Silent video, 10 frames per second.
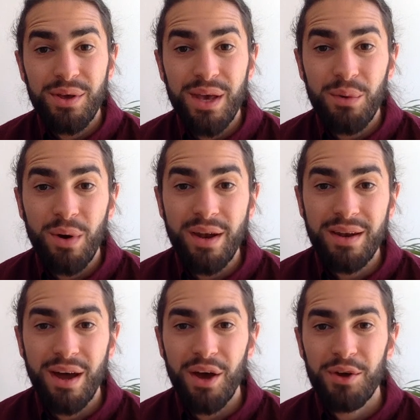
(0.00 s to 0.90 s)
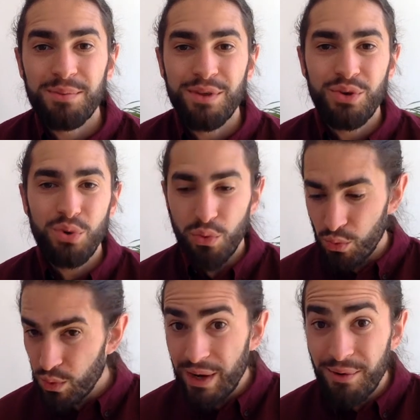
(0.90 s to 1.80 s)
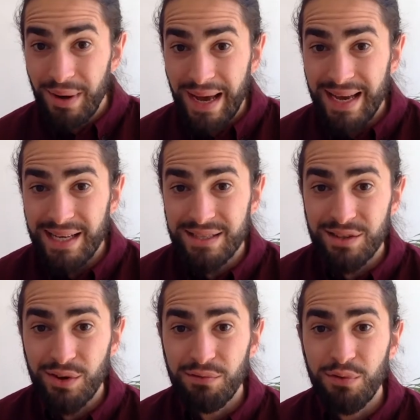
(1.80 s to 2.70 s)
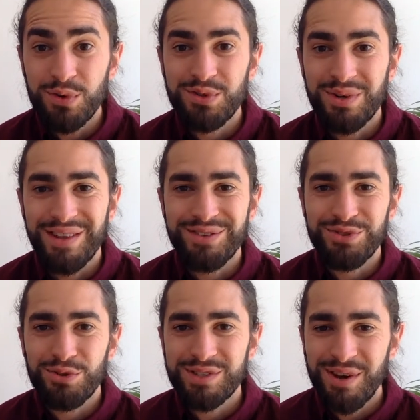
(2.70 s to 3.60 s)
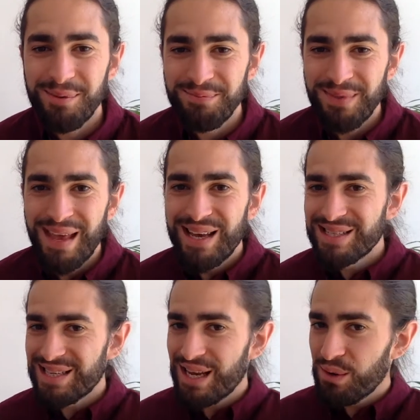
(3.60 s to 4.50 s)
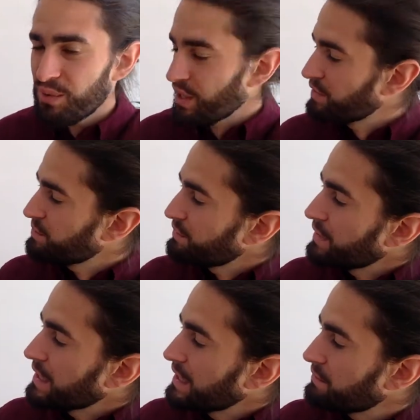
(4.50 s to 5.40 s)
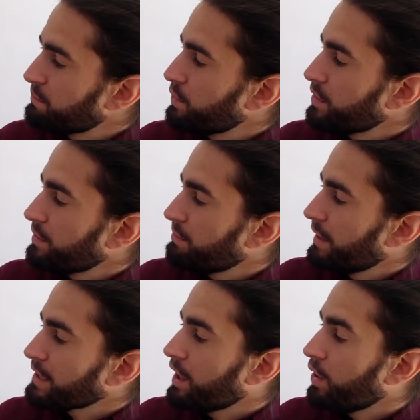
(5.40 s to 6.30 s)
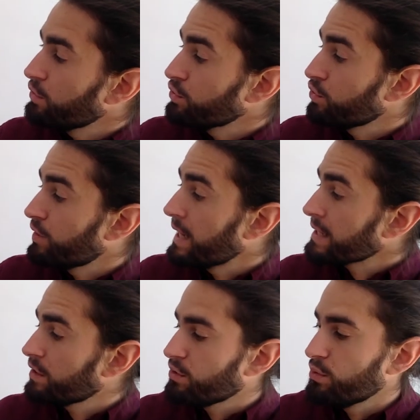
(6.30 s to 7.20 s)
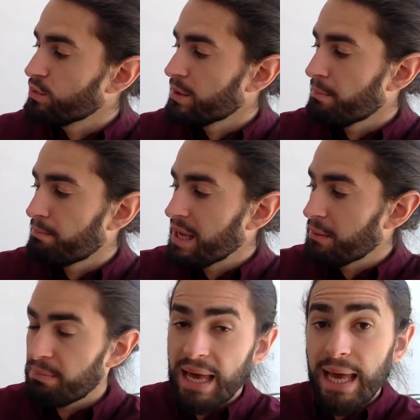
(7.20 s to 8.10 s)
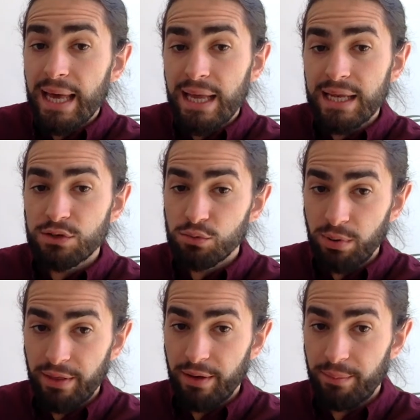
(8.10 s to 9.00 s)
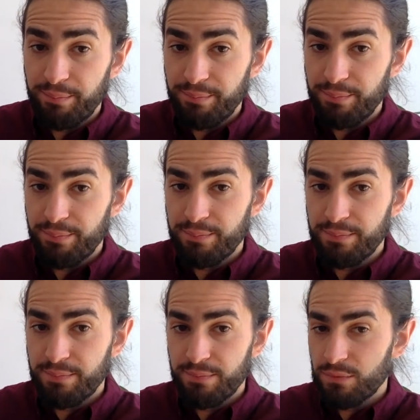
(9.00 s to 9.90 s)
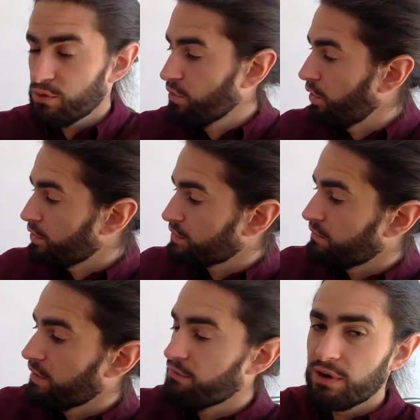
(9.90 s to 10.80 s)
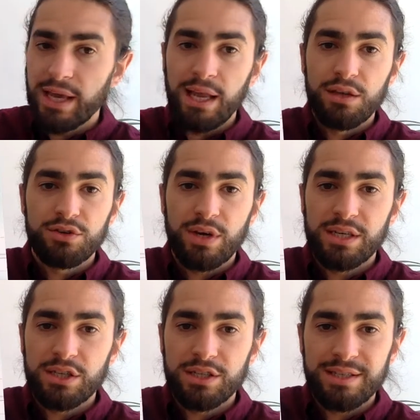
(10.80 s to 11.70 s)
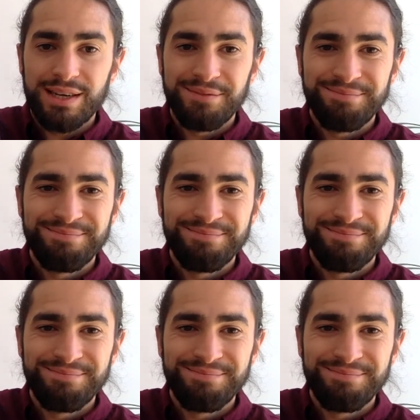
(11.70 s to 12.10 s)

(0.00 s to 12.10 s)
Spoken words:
Dear one, I hope that you're all well and looking forward to another story time. Today we're going to be reading this book by Carl Norac called Big Bear, Little Brother. It's got lots of lovely illustrations in it.